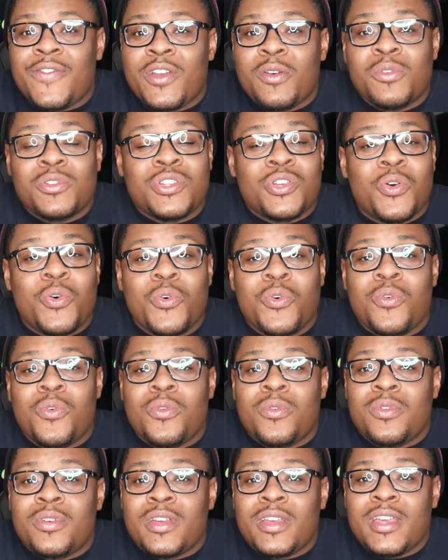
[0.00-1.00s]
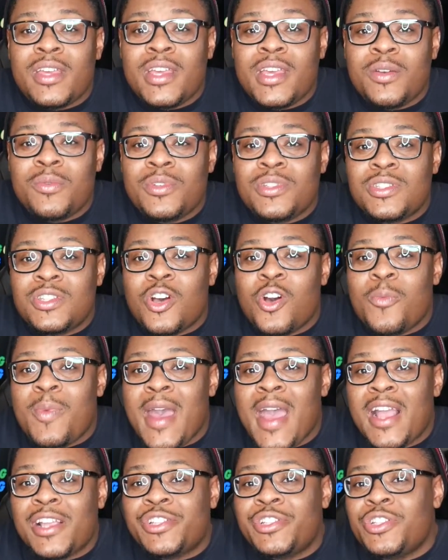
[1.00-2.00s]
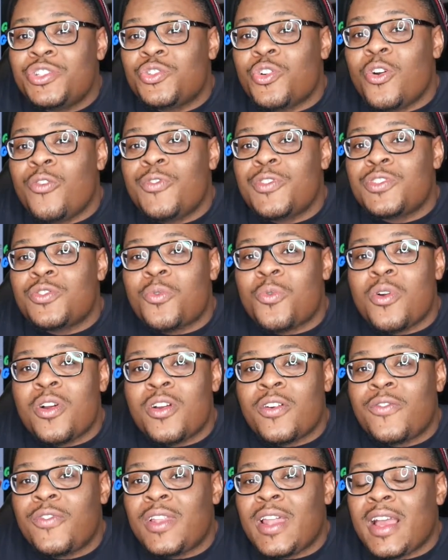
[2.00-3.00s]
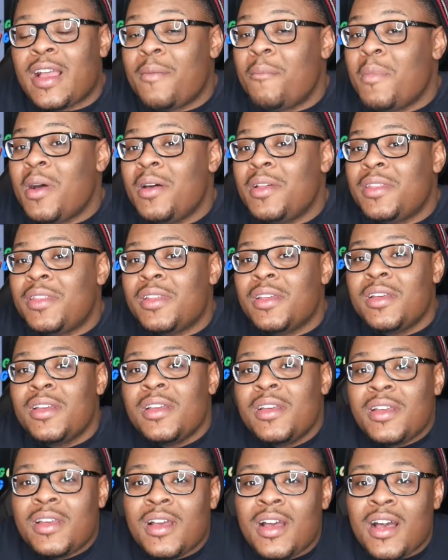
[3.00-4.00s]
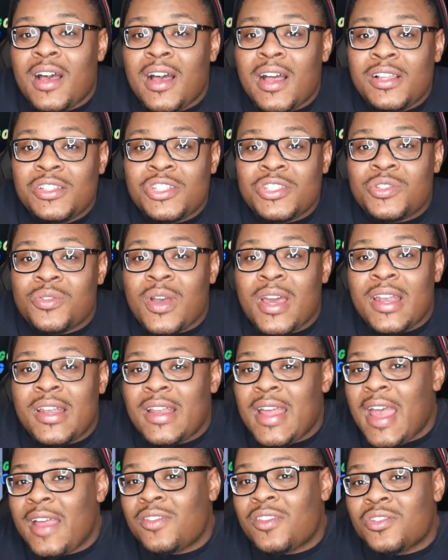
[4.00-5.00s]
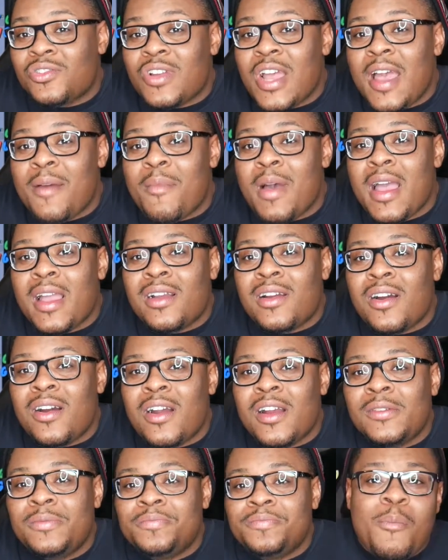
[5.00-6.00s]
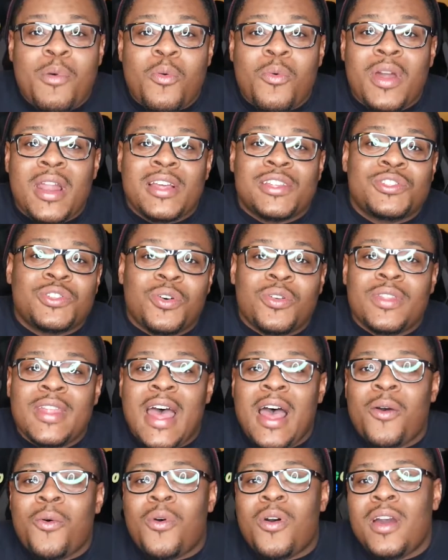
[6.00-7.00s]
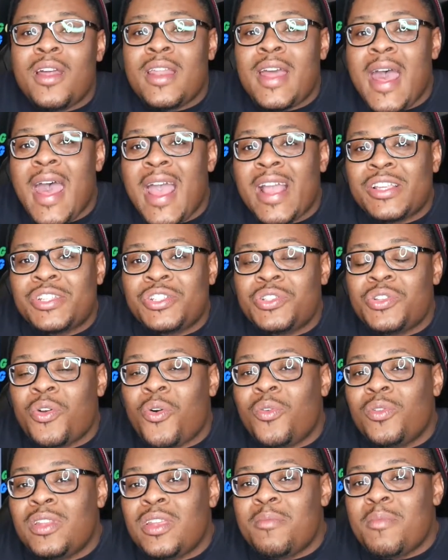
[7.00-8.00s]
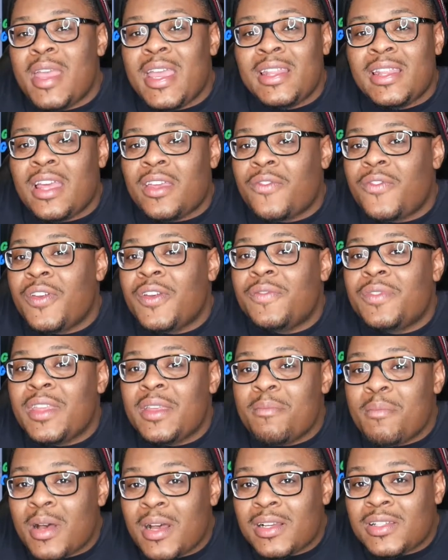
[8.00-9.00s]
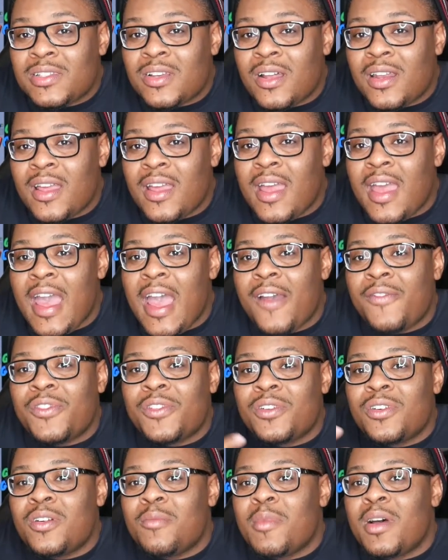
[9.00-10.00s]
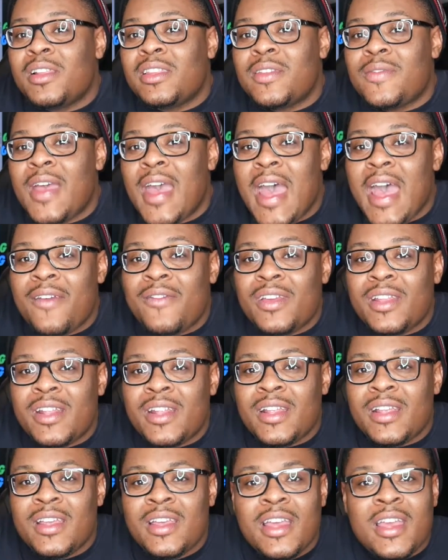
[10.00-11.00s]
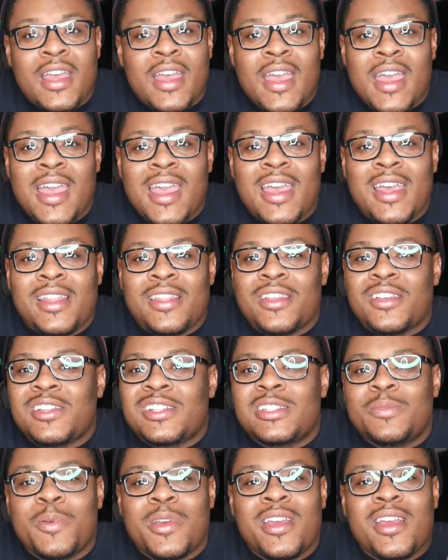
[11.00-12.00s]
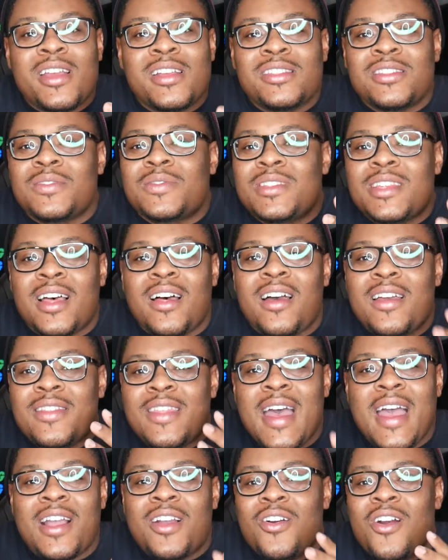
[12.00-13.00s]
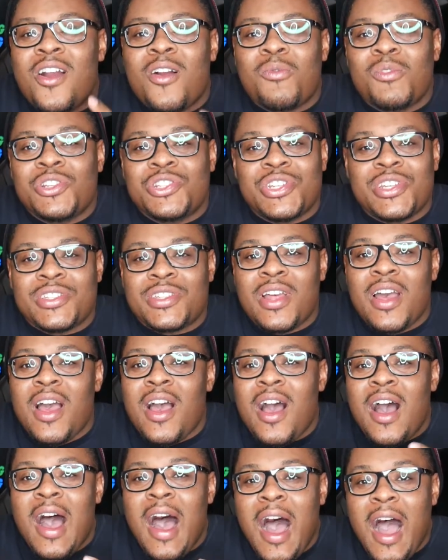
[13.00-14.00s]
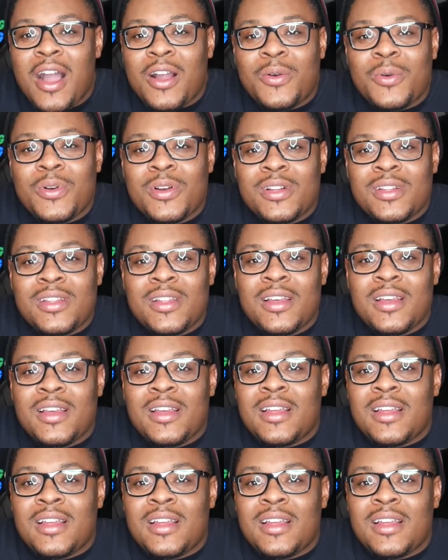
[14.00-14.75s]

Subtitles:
It was cool. It was dope. I actually drove it to work for like a month, just so I didn't have to drive my car. But when I sold that one, I actually only made like $50 on it after a month of having it. And the experience of selling that car was just awkward.